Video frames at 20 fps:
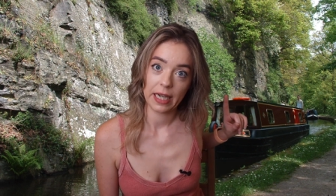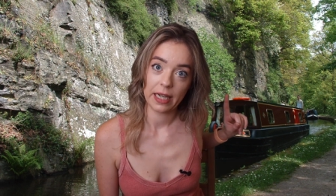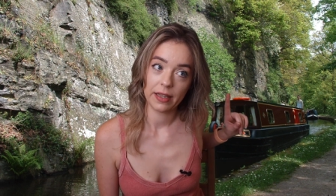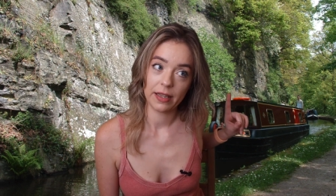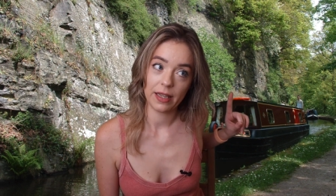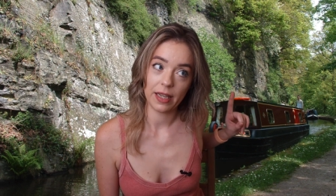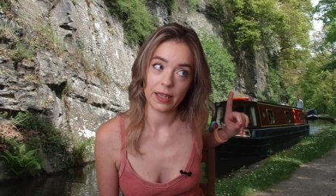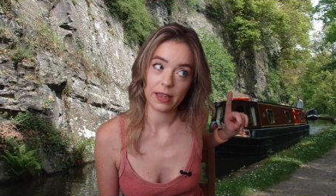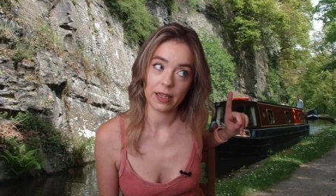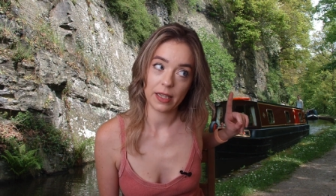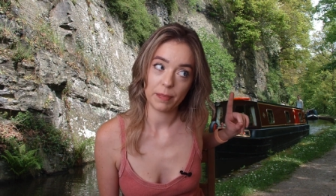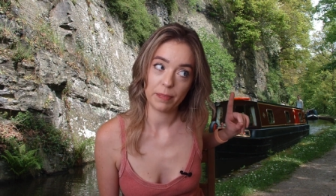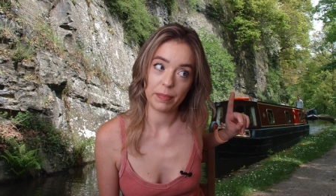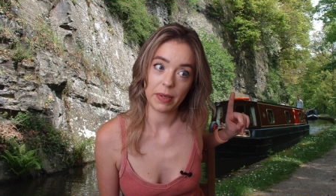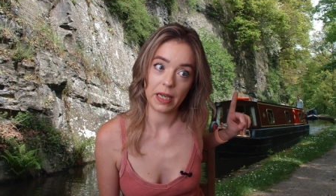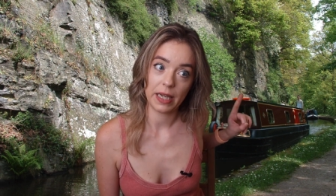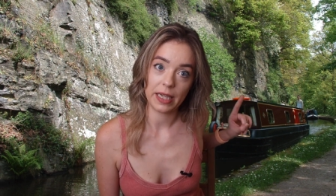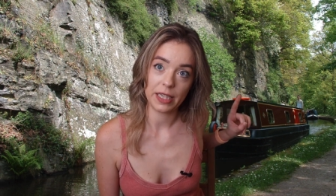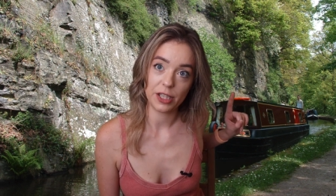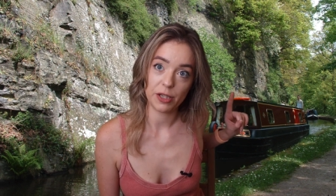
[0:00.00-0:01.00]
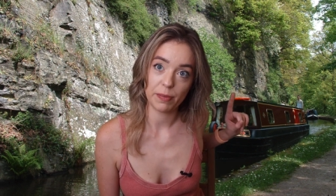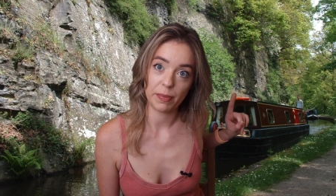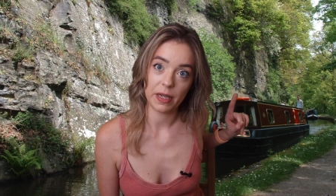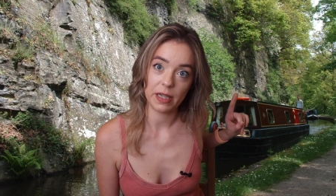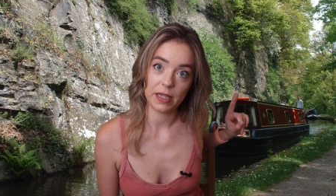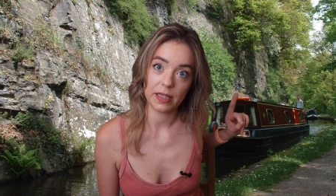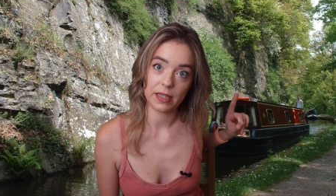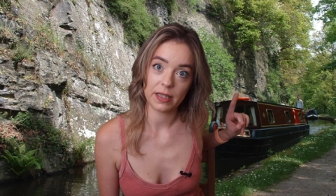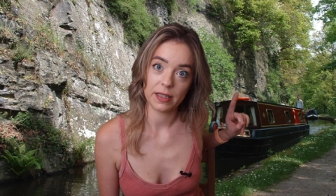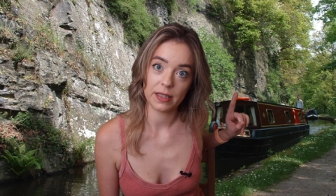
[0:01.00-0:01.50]
that the police should
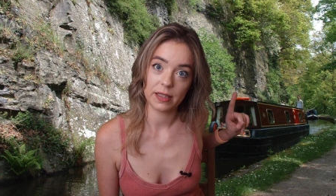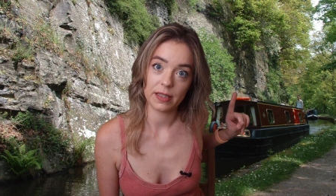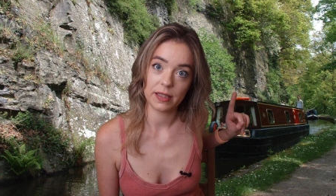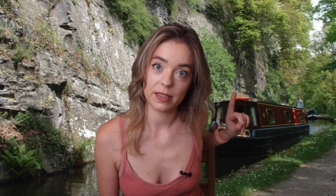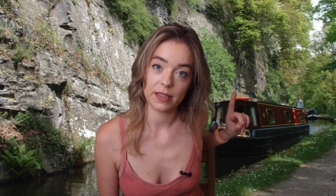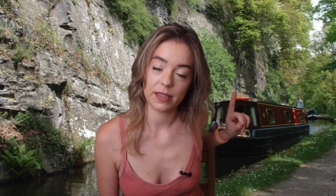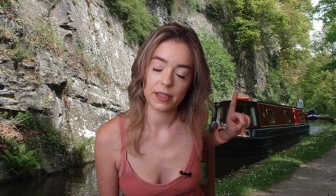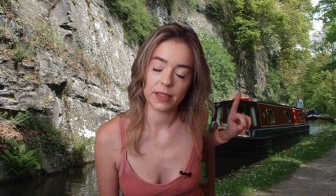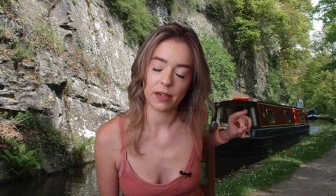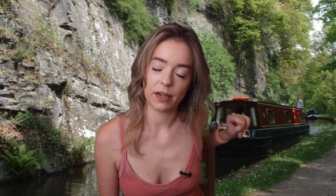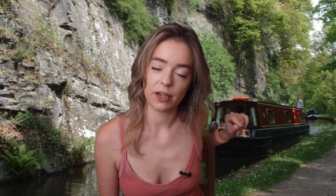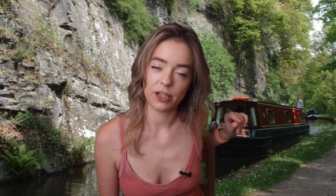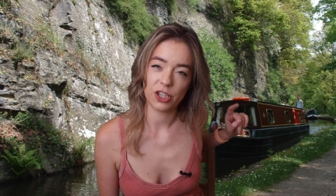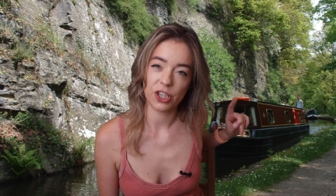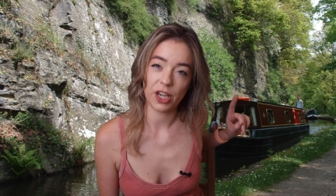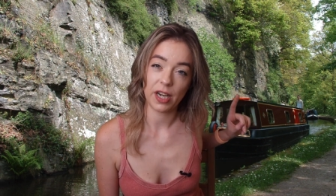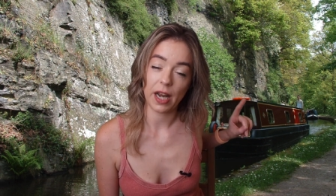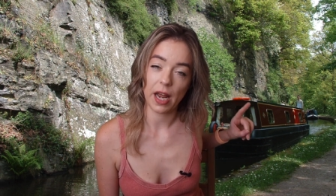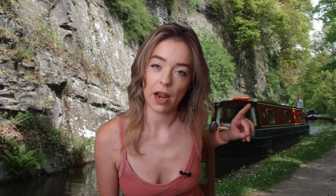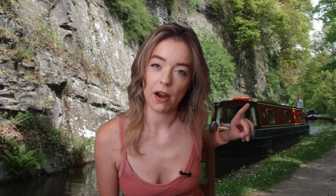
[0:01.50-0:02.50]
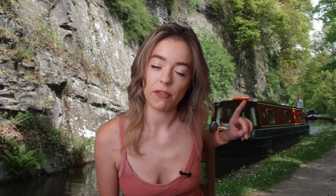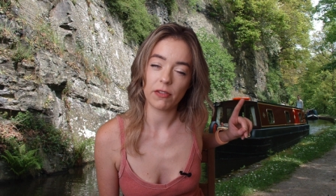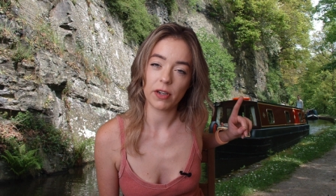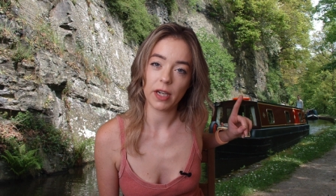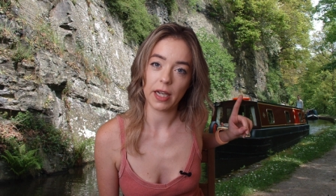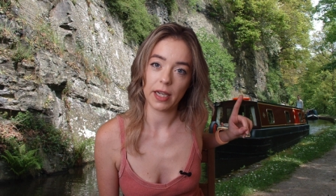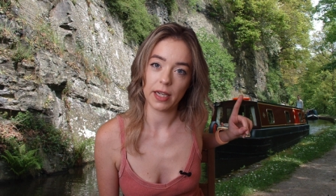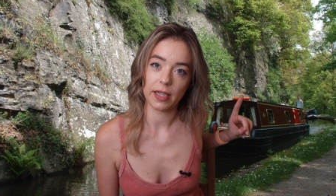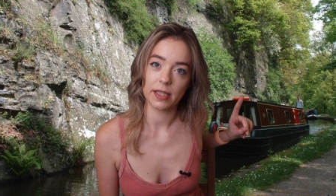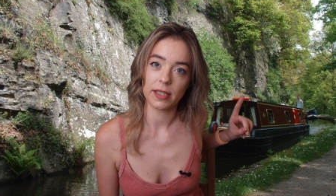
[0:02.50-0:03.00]
be searching
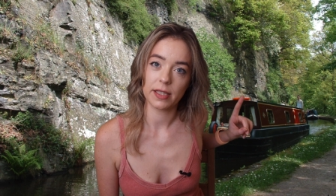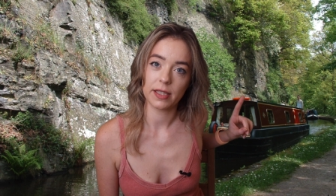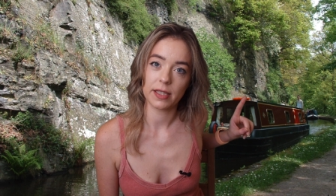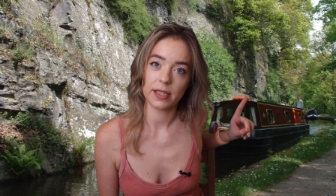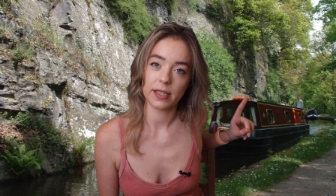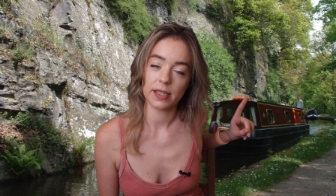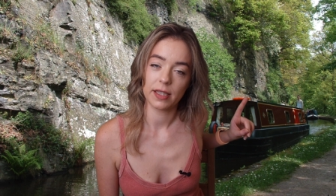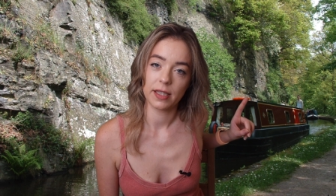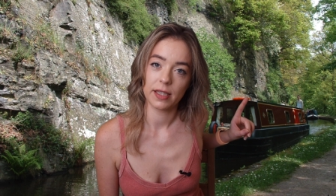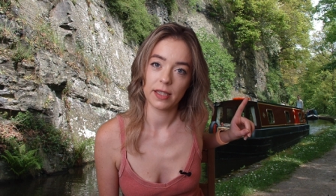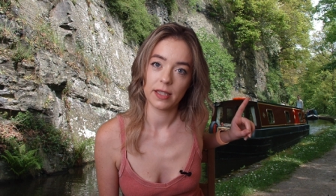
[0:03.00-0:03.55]
areas